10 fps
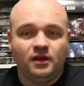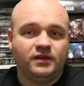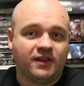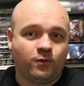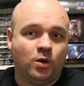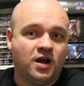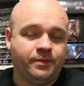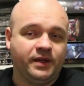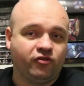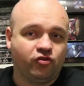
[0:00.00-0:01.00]
That's why I've
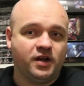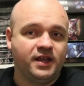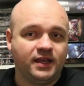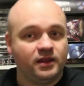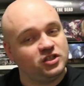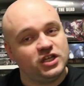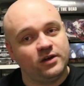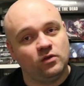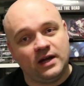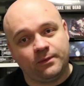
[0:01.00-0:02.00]
been trying to get the
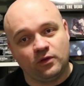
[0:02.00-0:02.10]
channel up